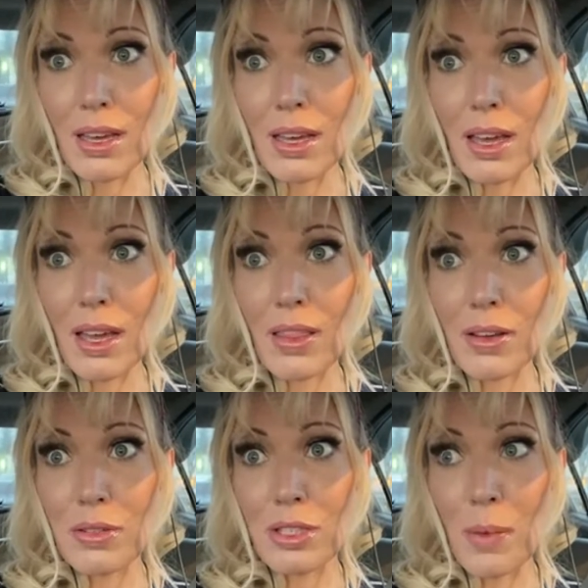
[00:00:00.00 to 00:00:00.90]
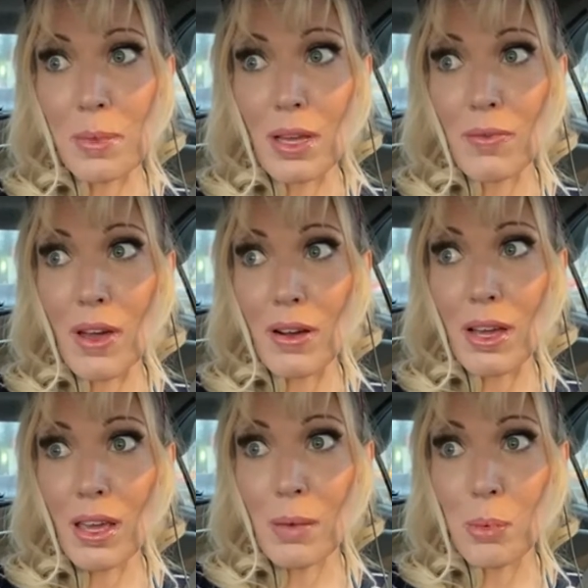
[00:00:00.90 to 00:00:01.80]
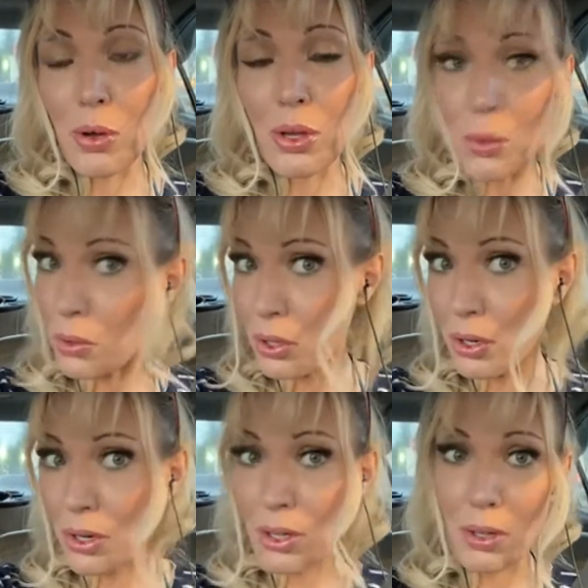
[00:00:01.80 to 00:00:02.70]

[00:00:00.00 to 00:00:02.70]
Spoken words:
And there's something very peculiar